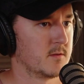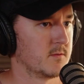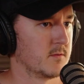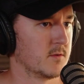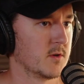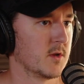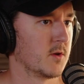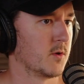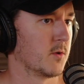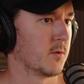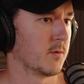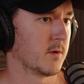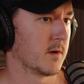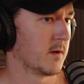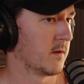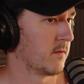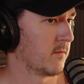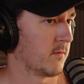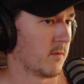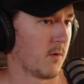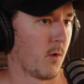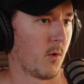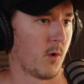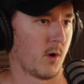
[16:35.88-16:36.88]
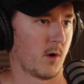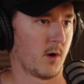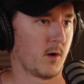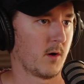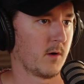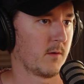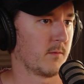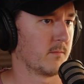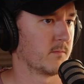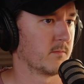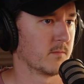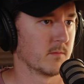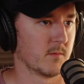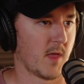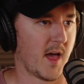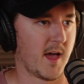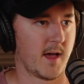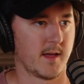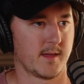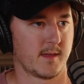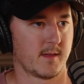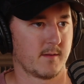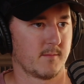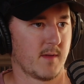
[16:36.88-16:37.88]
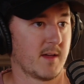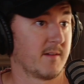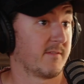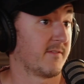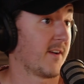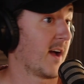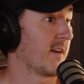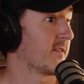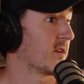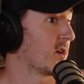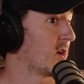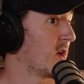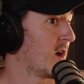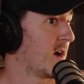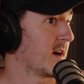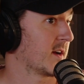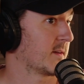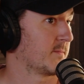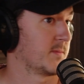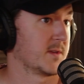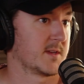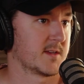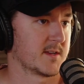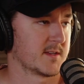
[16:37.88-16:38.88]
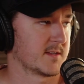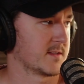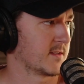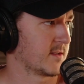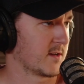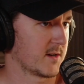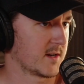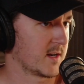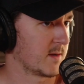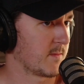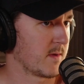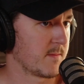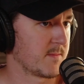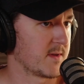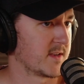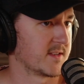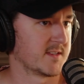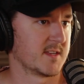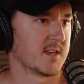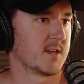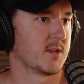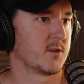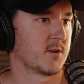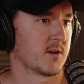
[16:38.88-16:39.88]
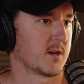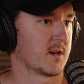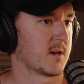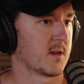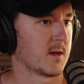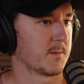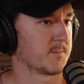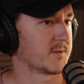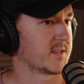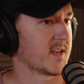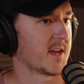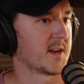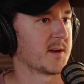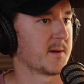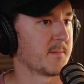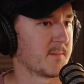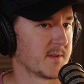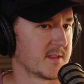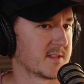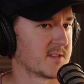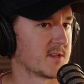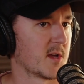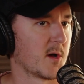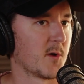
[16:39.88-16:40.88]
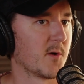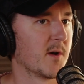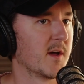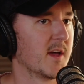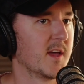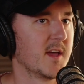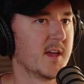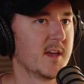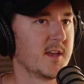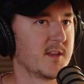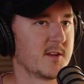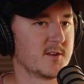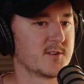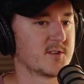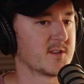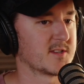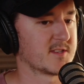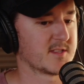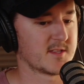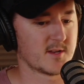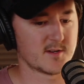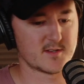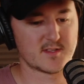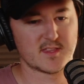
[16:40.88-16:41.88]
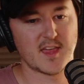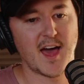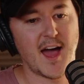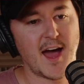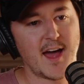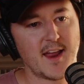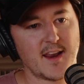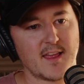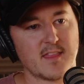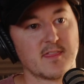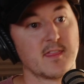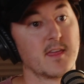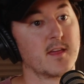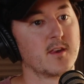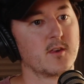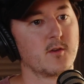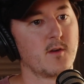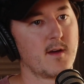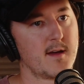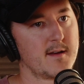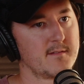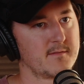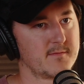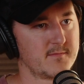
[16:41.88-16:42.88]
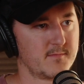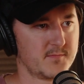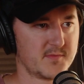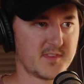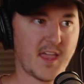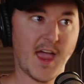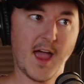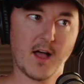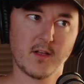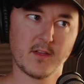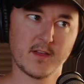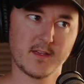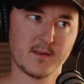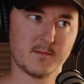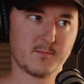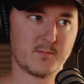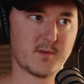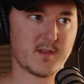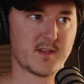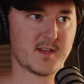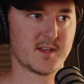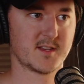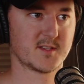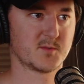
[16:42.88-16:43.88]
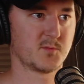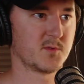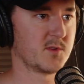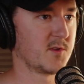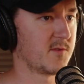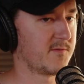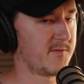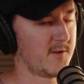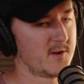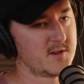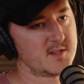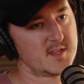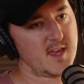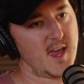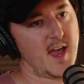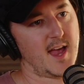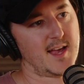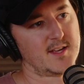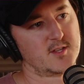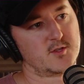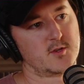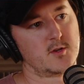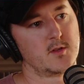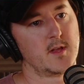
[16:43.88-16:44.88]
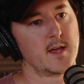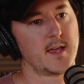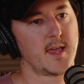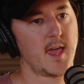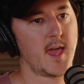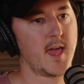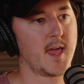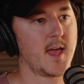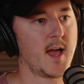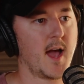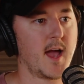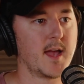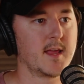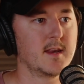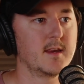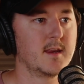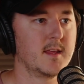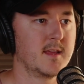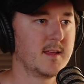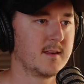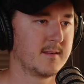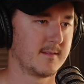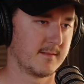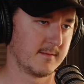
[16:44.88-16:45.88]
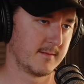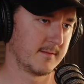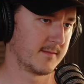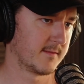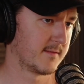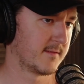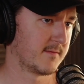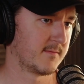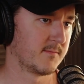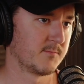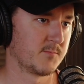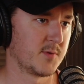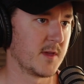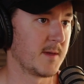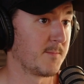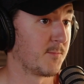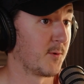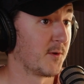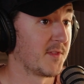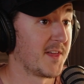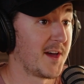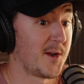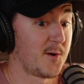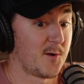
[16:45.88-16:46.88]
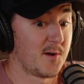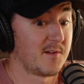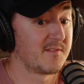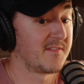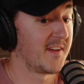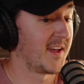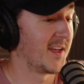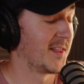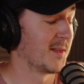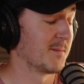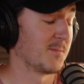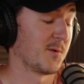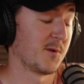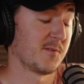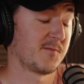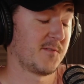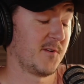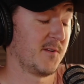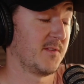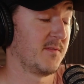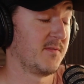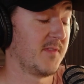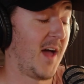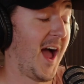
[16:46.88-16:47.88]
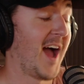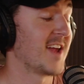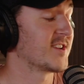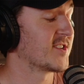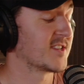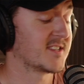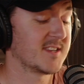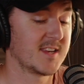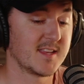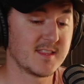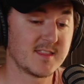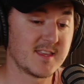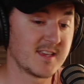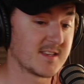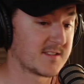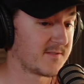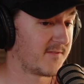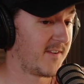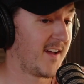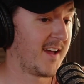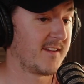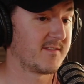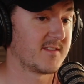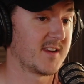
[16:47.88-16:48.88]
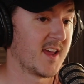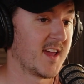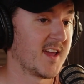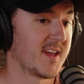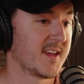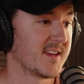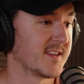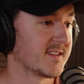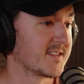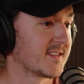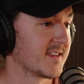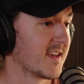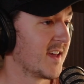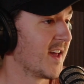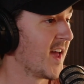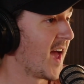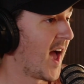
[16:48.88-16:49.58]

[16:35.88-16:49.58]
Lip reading: noon or like at 5 o'clock because they're going to be busy and you're going to upset them. And so there's that, and then you have talent, because when you first cast, you're like, hey, I need people that are available I just need these 5 days.